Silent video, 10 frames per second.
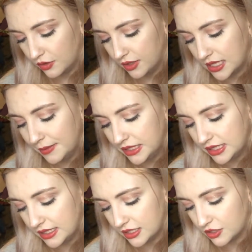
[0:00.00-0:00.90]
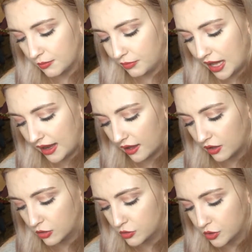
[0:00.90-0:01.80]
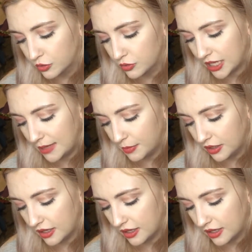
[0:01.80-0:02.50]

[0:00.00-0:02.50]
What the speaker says: on this limited edition black and gold tool taper